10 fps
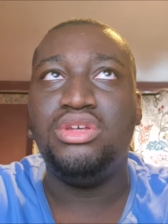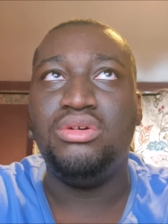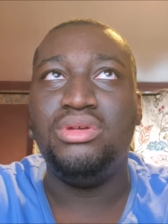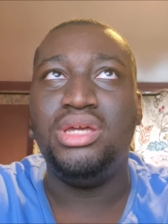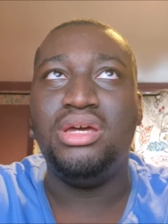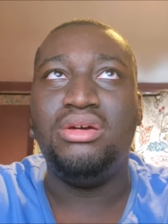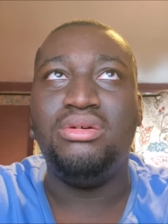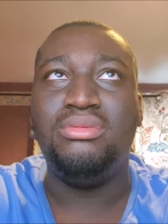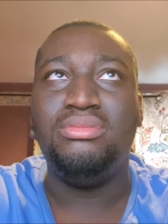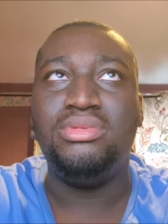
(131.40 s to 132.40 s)
so yeah,
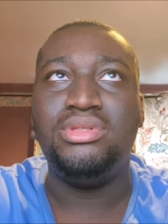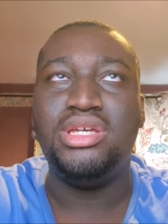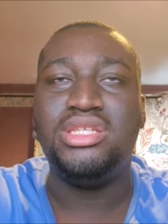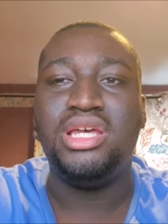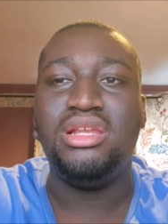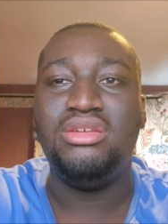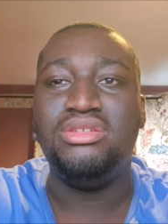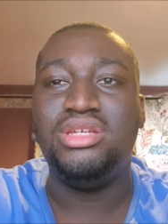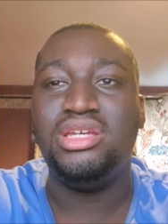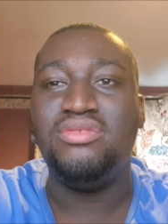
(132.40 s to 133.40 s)
um, so that's that
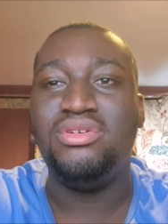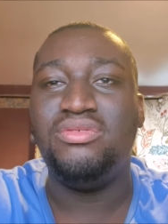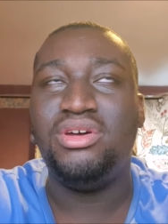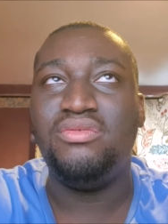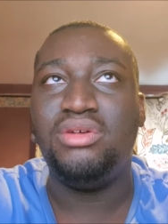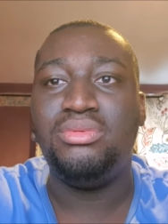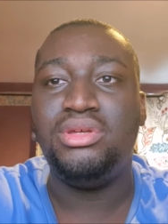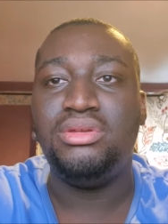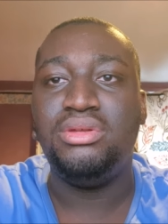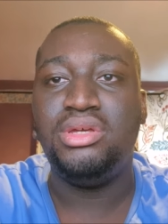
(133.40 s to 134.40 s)
list. I give it a 5 out
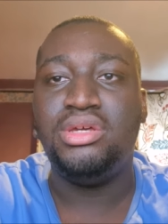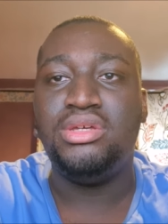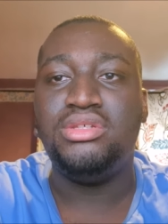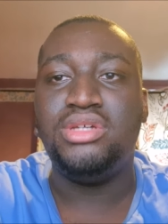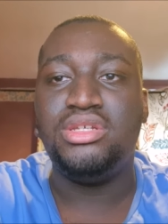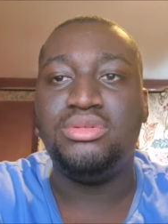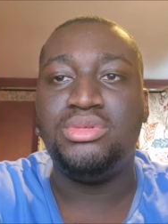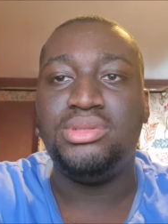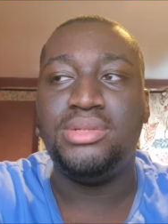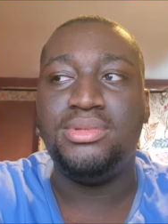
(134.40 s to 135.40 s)
of 10. Guys,
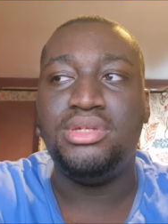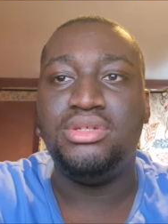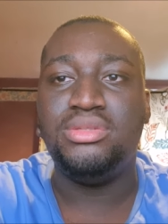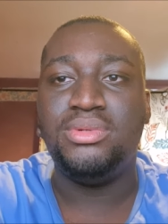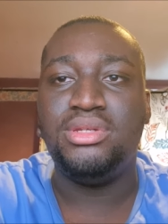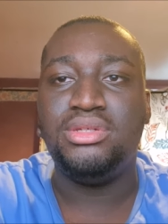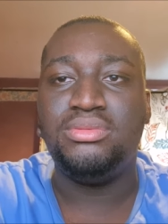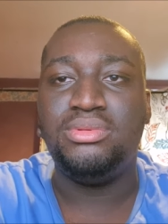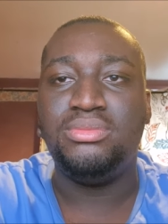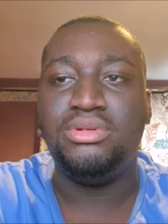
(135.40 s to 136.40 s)
so much for my video. I'll see you
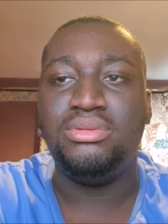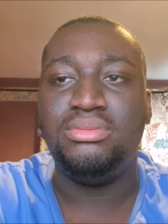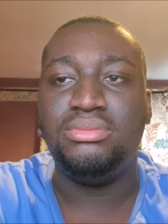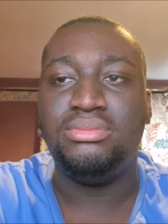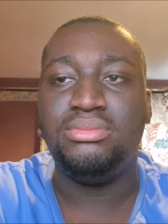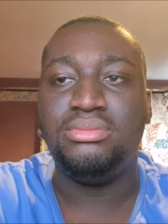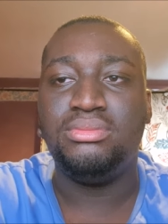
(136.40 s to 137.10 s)
next one. Bye.